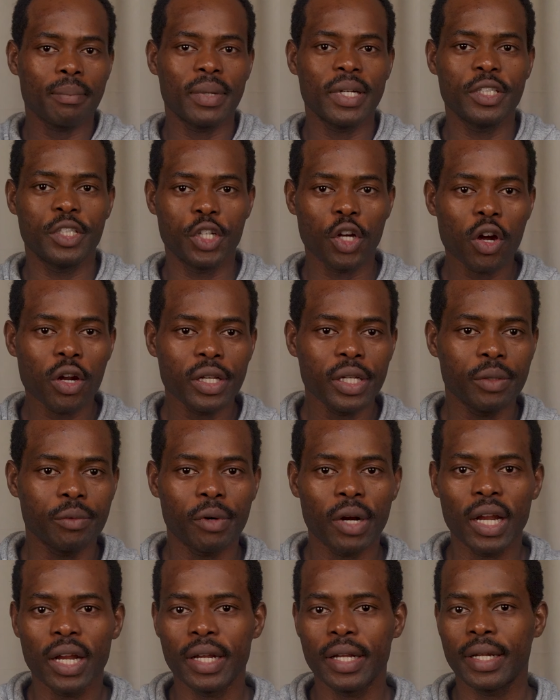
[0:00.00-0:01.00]
my journey
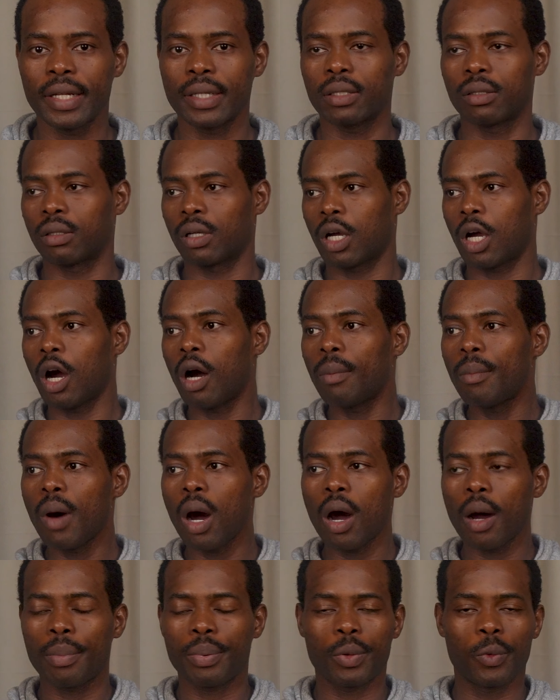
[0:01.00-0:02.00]
rather than come
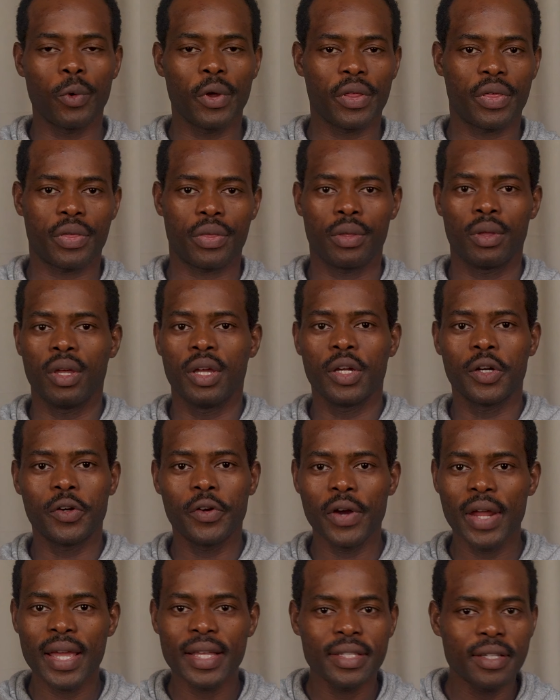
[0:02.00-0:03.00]
up with
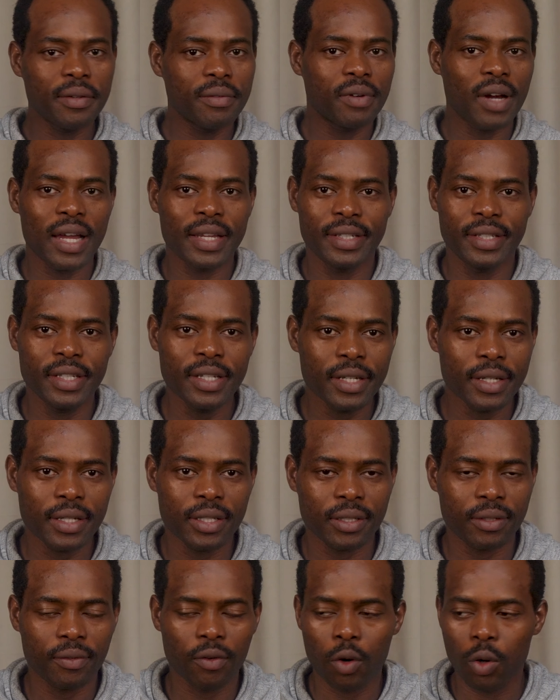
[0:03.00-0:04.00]
creative
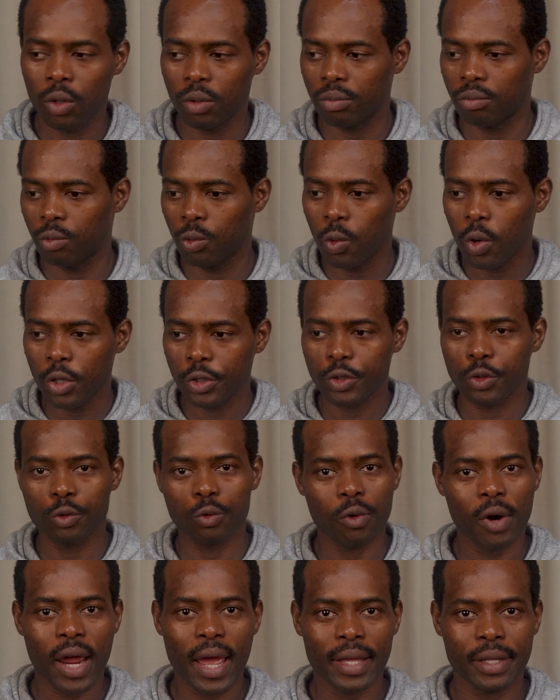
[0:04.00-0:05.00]
ideas for what to
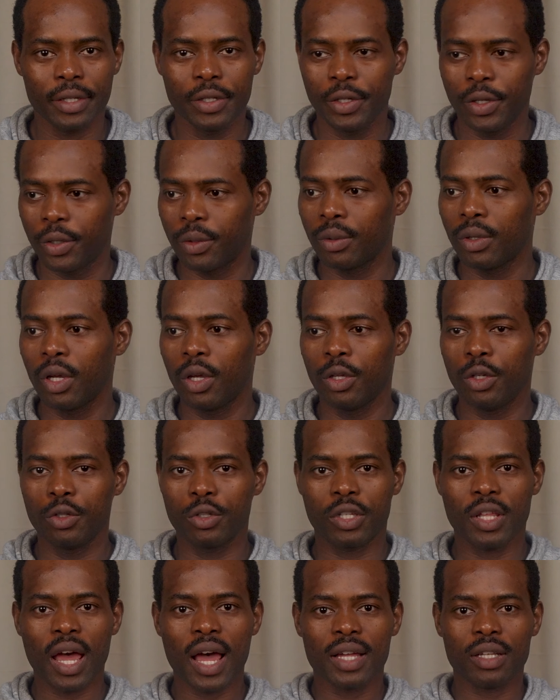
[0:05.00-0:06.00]
write. You
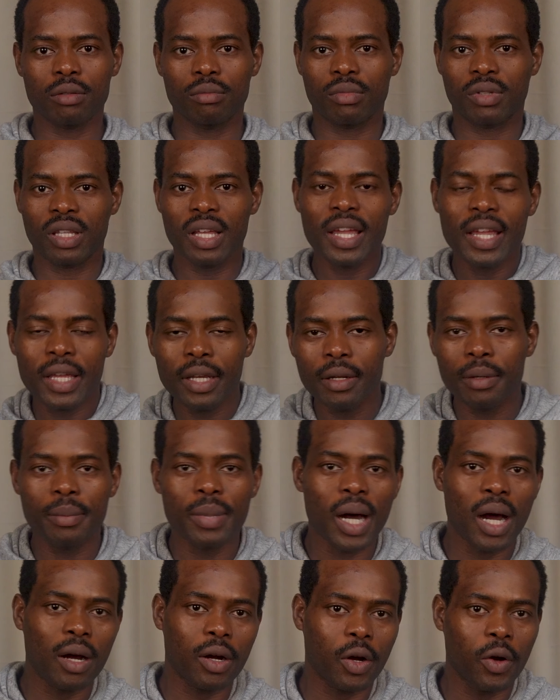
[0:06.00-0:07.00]
start thinking
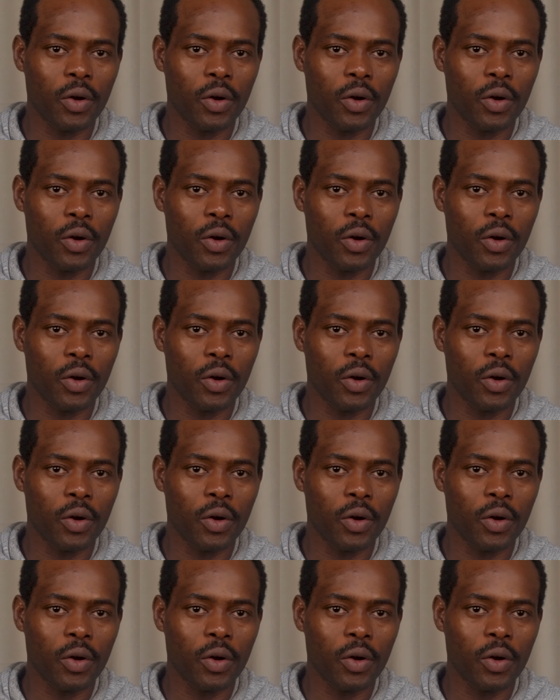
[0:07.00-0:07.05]
about